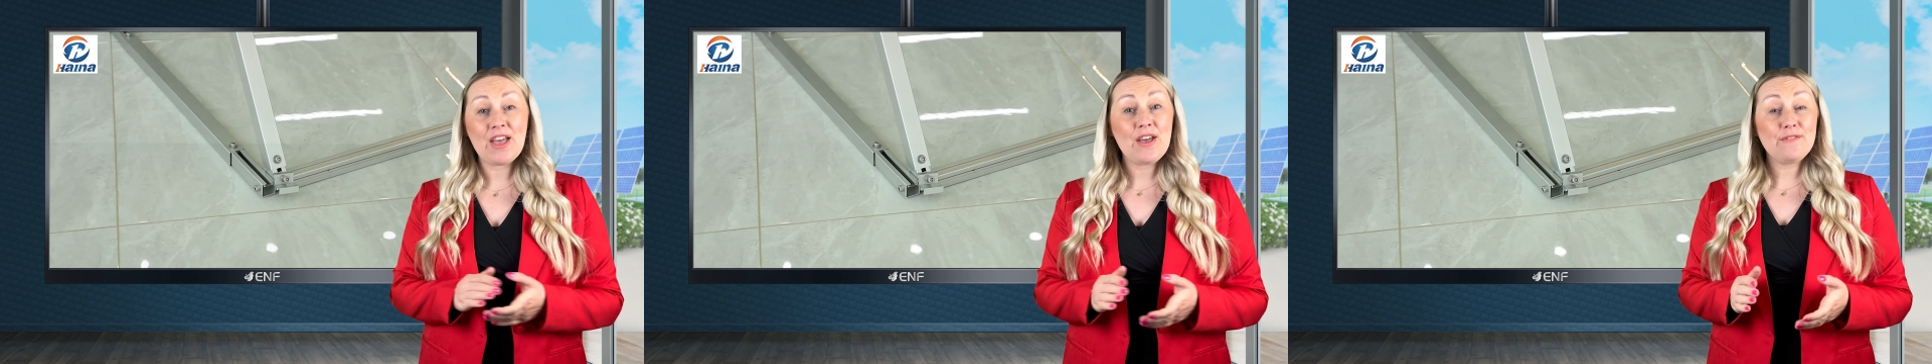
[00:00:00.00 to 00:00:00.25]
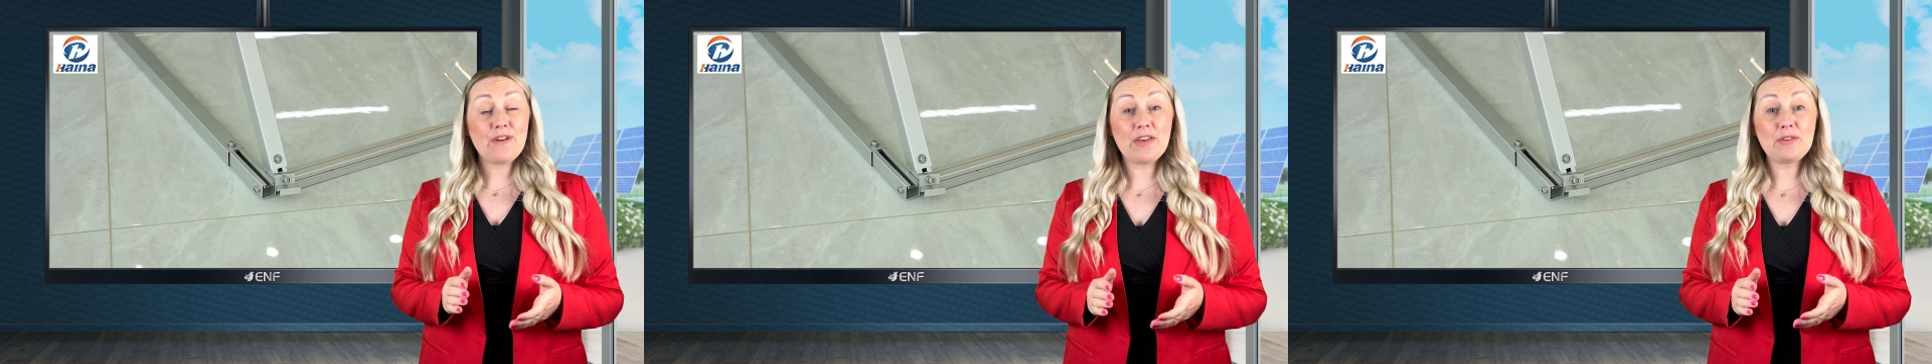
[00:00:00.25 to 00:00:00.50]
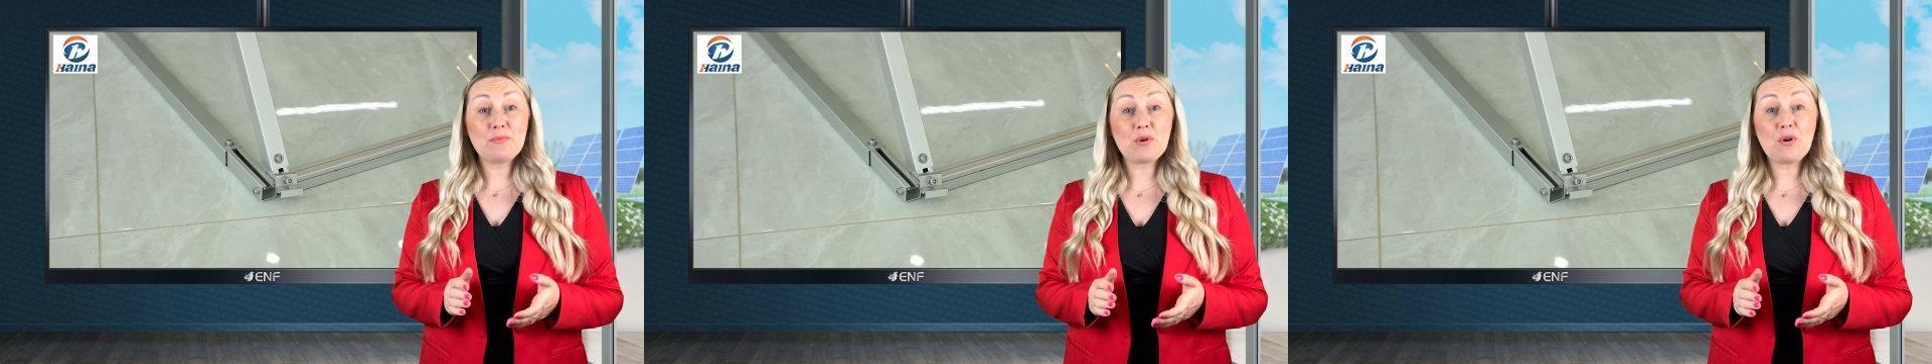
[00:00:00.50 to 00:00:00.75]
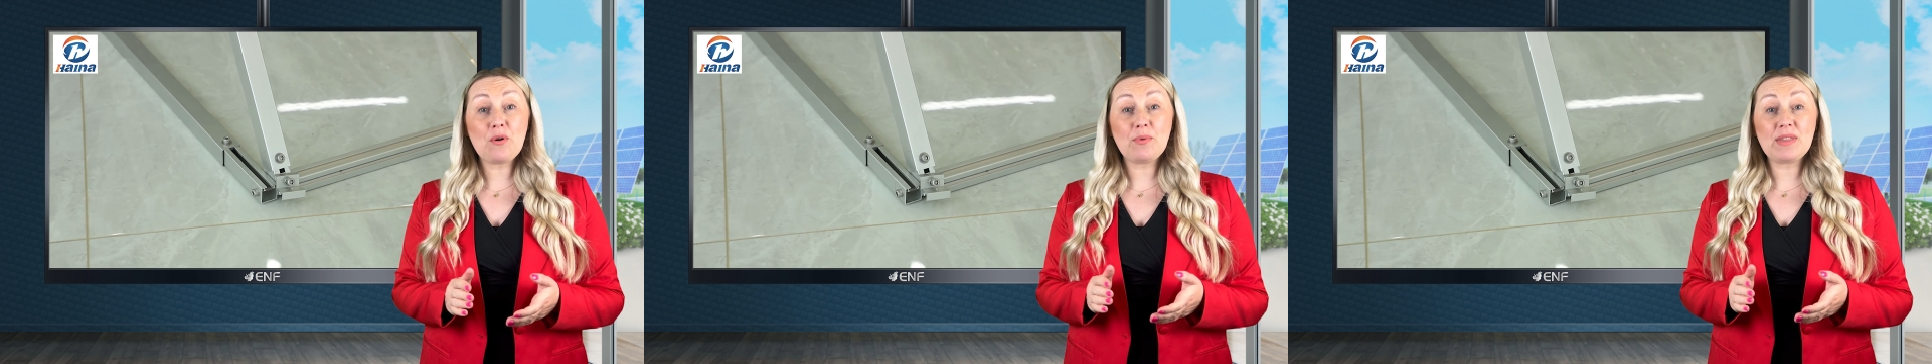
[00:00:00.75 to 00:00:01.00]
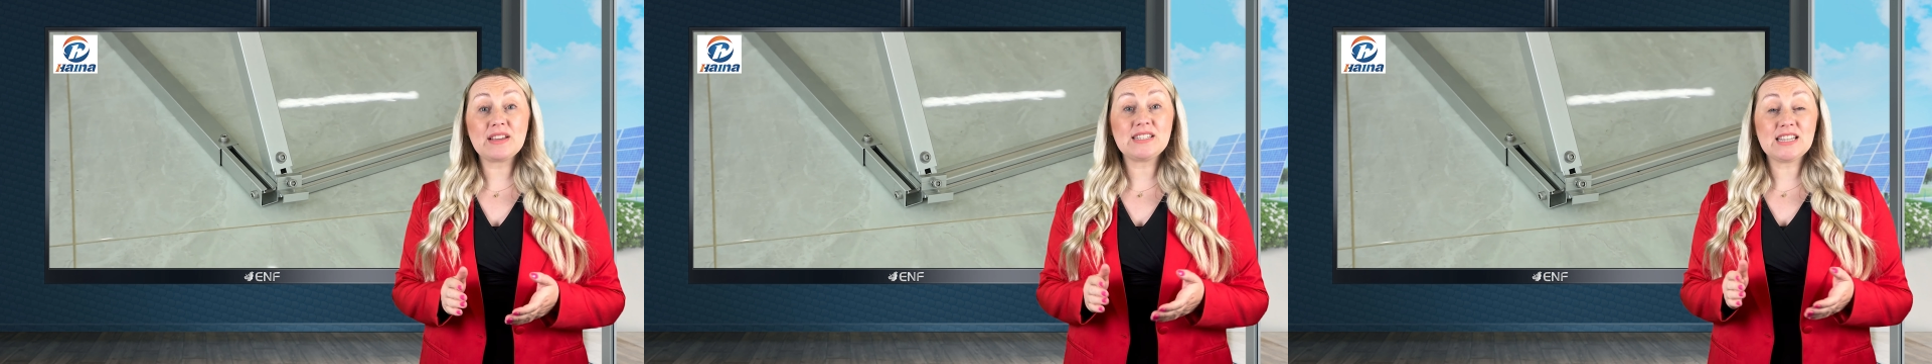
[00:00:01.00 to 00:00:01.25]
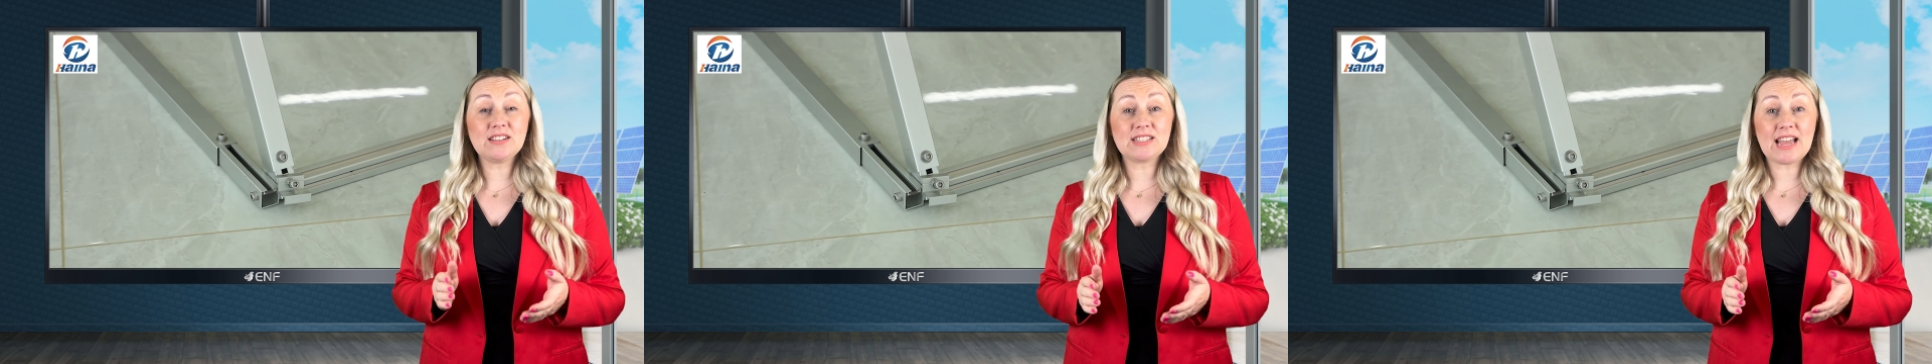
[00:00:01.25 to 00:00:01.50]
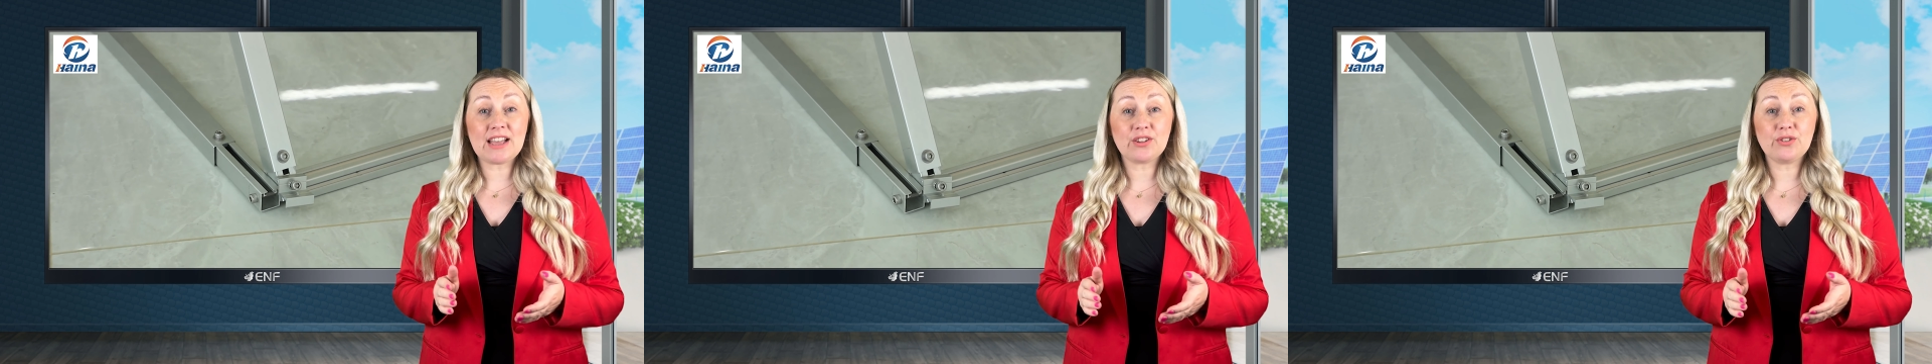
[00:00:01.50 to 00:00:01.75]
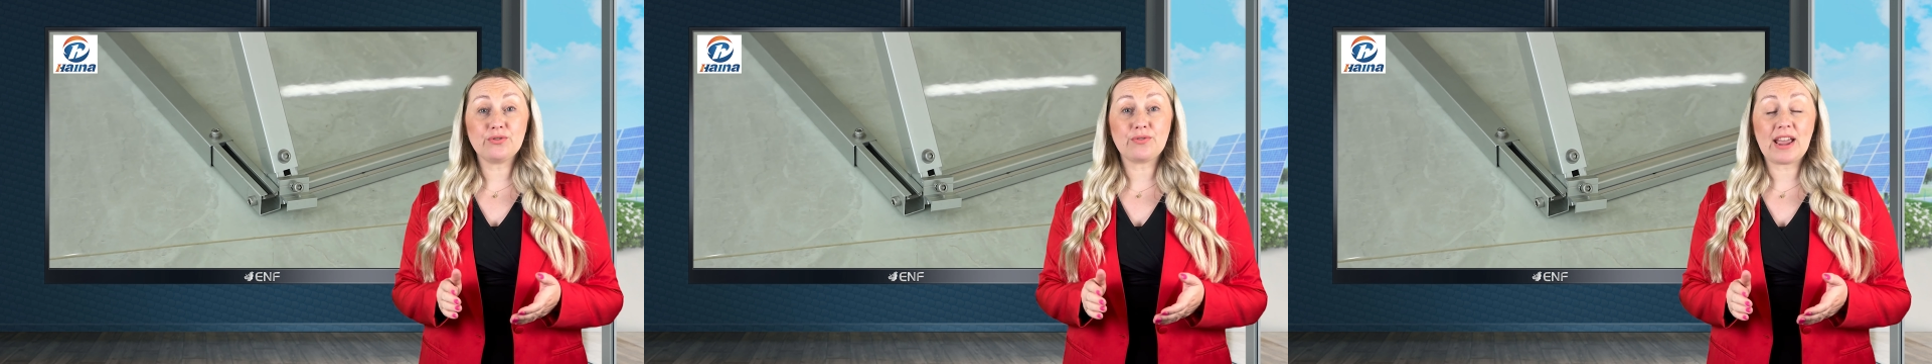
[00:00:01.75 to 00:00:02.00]
Furthermore, with a tilt
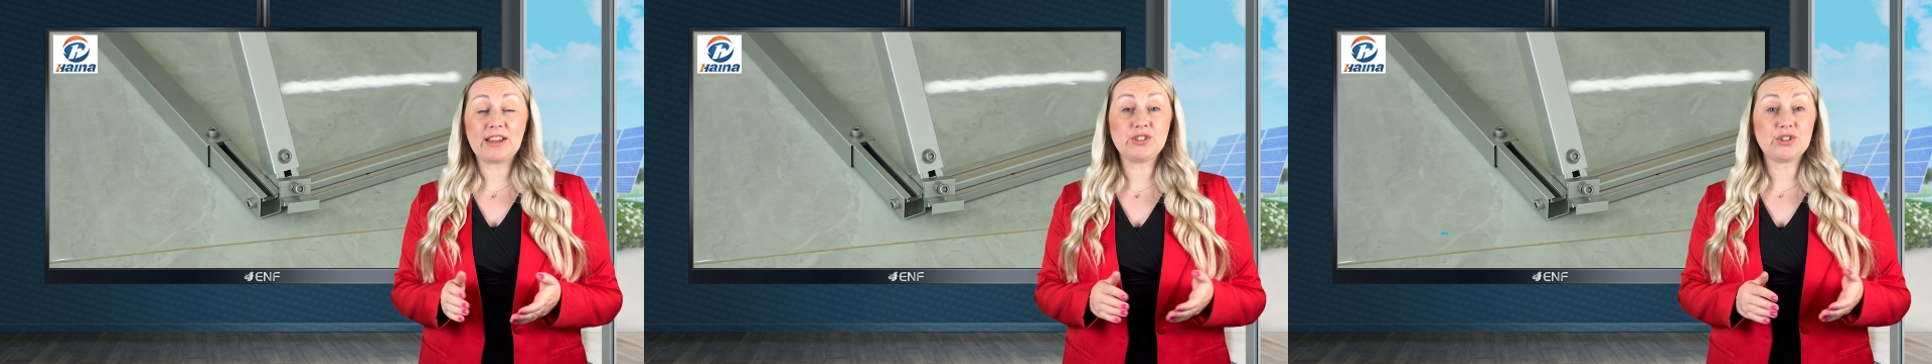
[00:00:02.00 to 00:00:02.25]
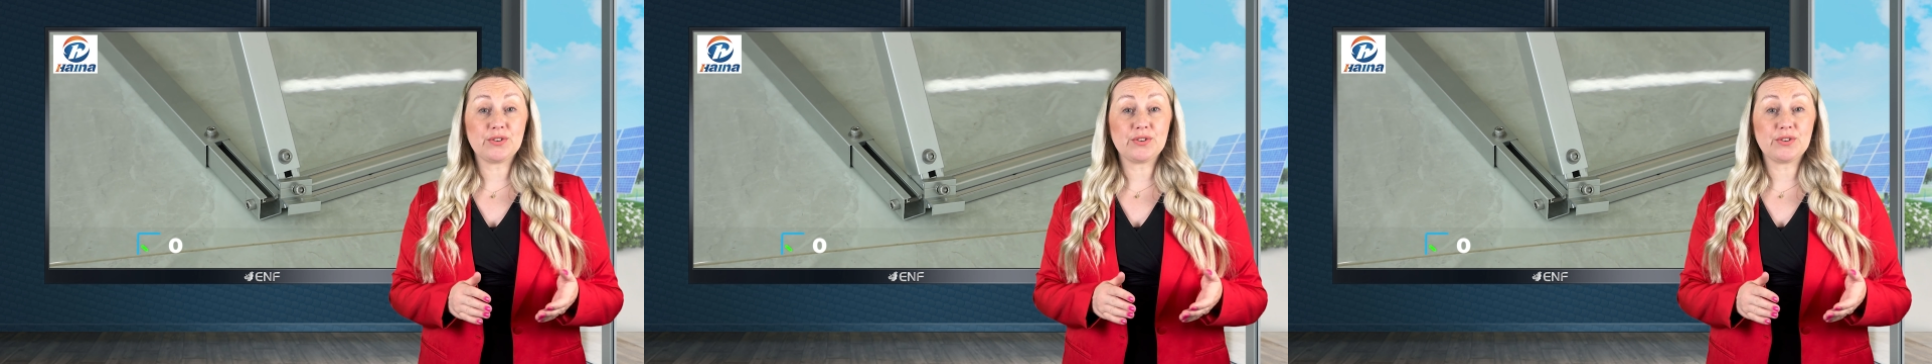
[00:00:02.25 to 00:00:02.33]
angle range